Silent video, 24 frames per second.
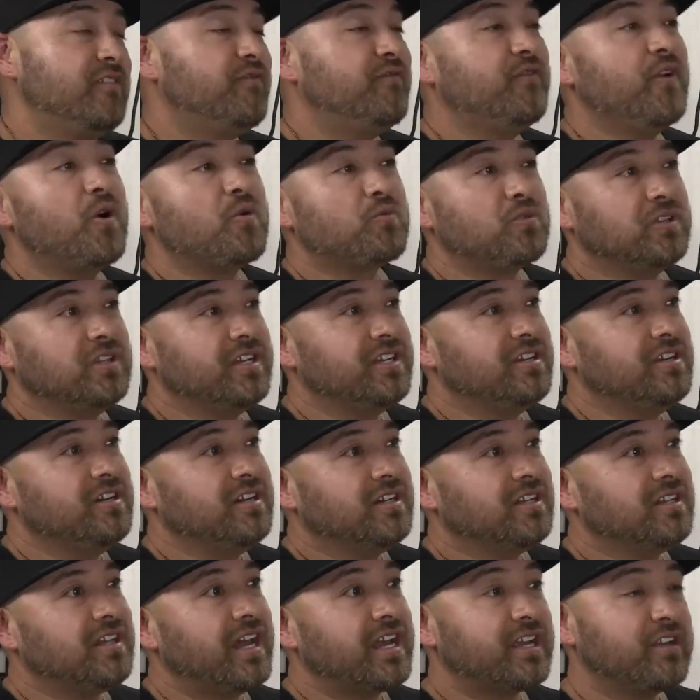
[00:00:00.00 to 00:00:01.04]
felt really
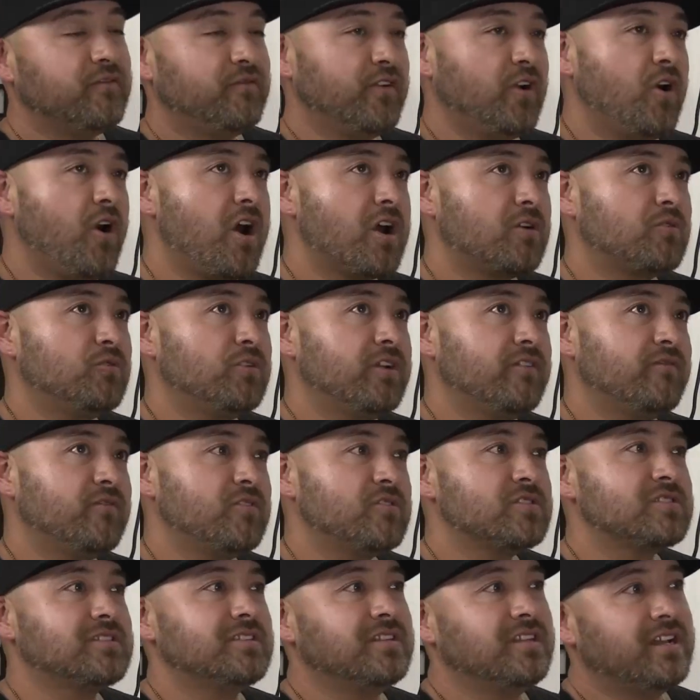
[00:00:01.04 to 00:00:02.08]
good. Like yeah. it felt awkward at
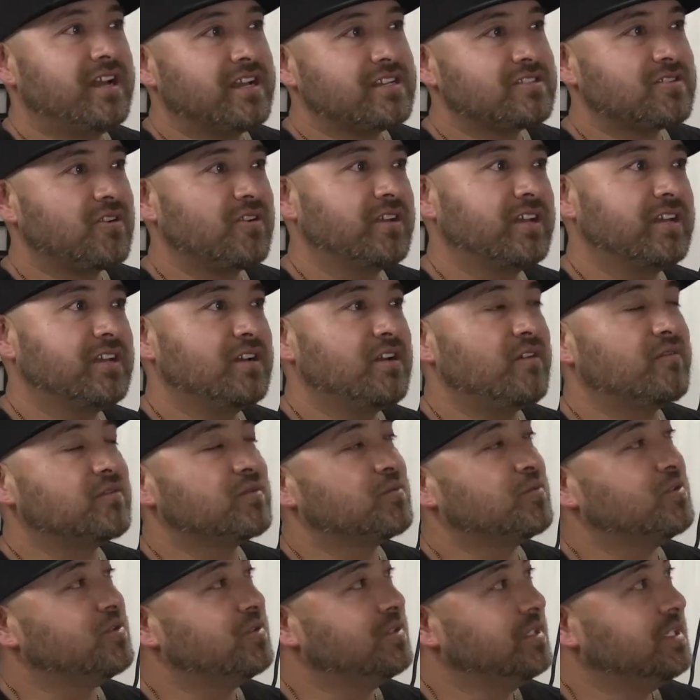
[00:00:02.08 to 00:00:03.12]
first, and then I started getting
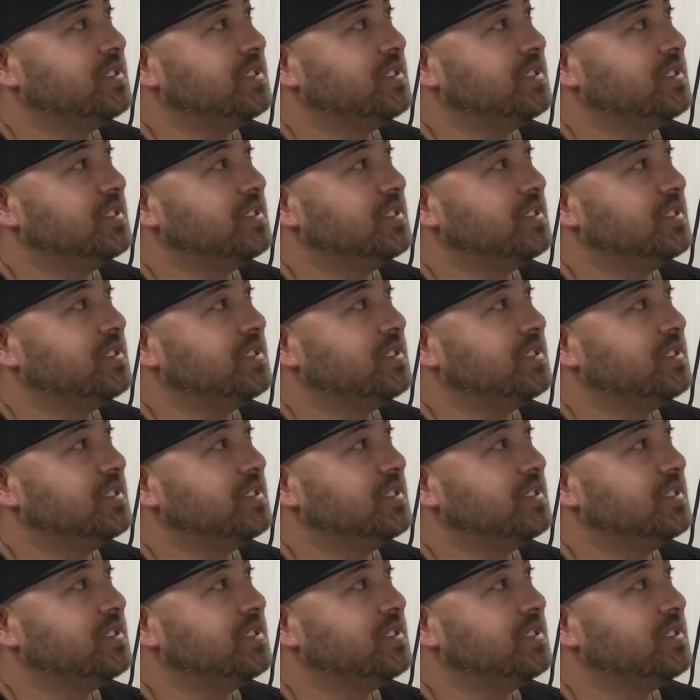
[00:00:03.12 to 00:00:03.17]
comfortable